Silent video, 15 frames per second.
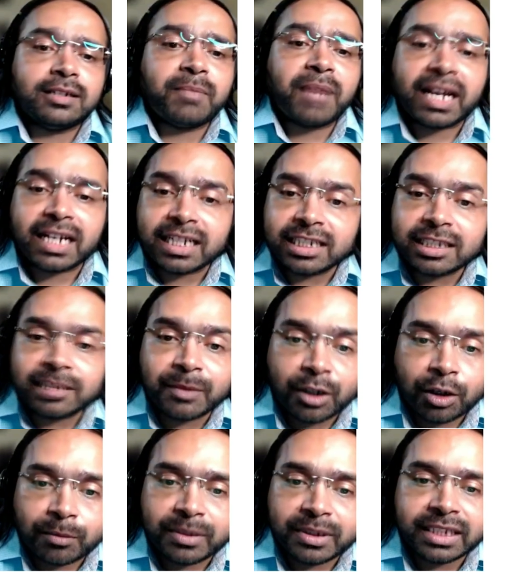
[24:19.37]
package may
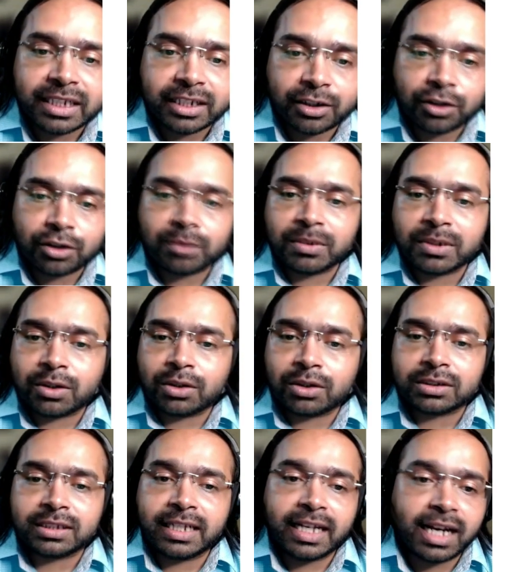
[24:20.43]
not be secure
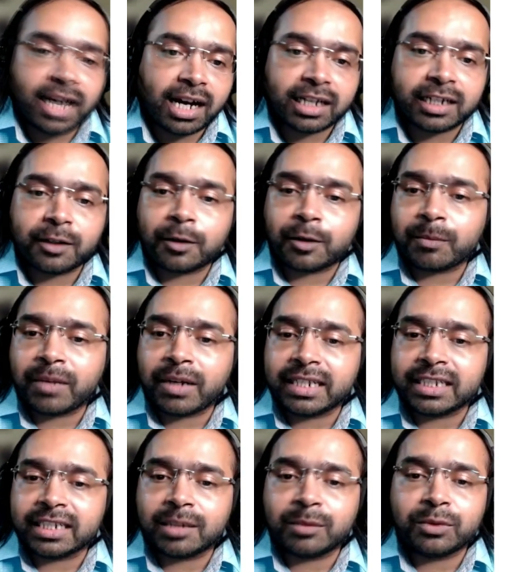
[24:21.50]
because they are developed by
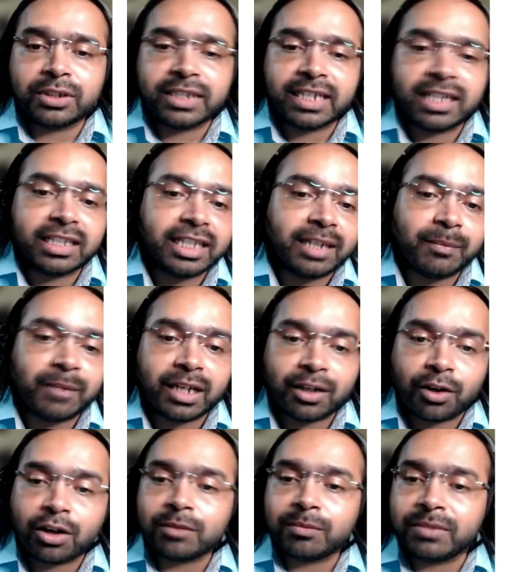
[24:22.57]
the community and they may
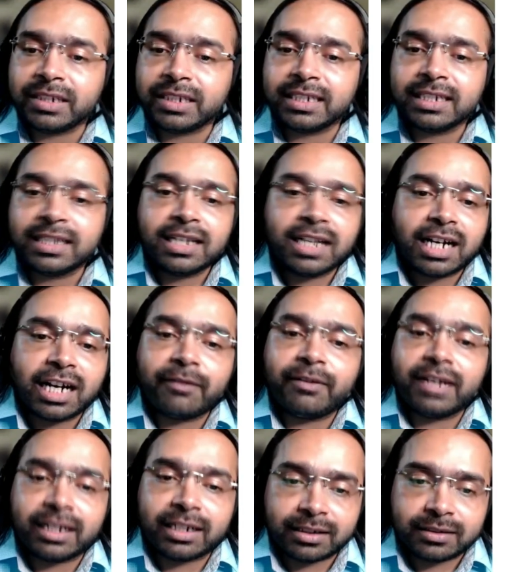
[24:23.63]
not be
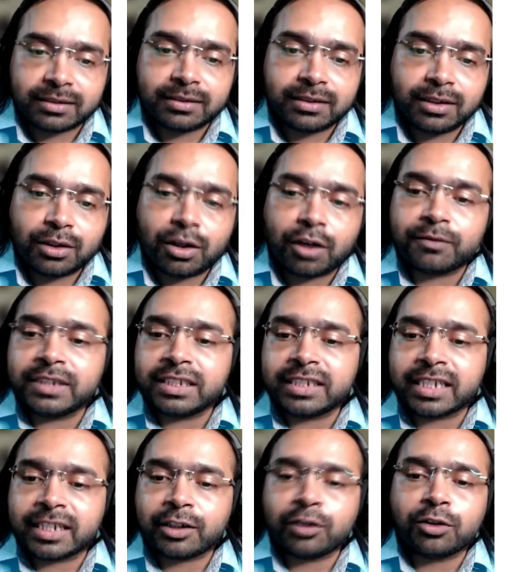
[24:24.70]
aware of the
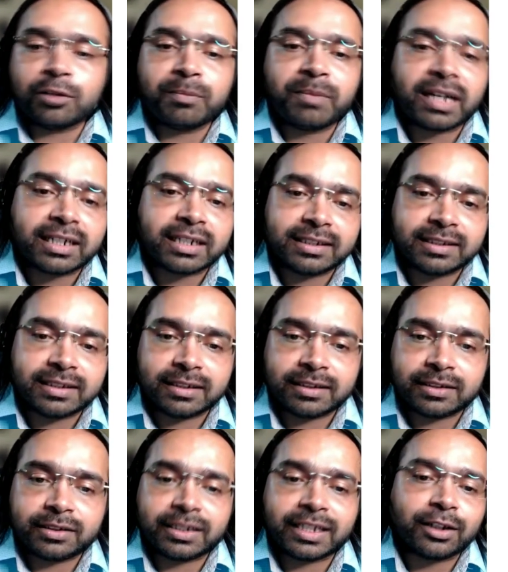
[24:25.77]
secure practices,
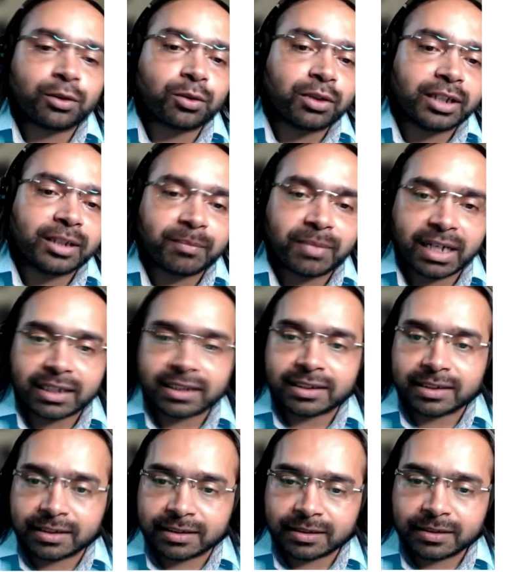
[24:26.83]
secure coding
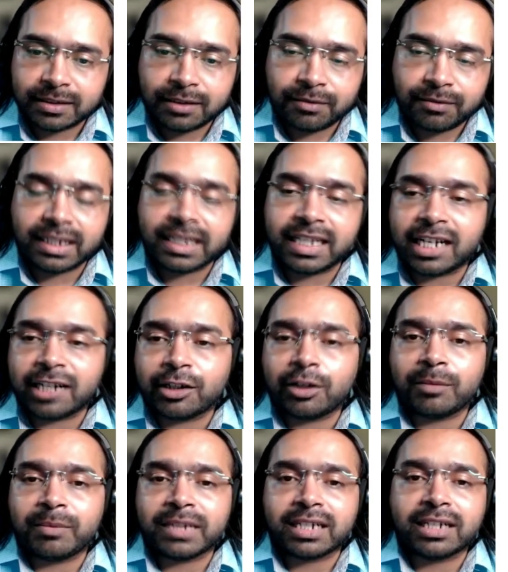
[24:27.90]
practices when they are
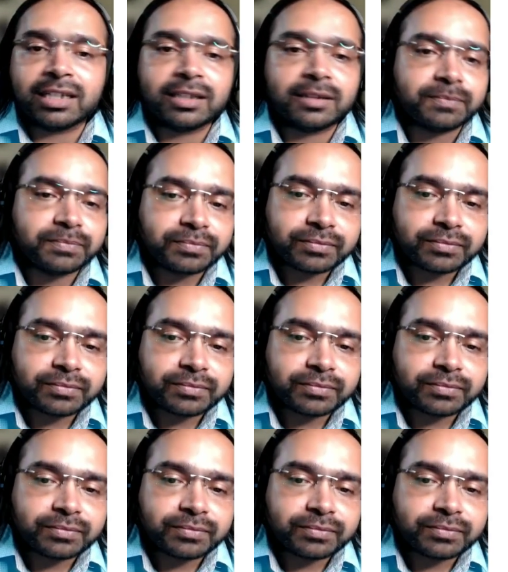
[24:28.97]
developing a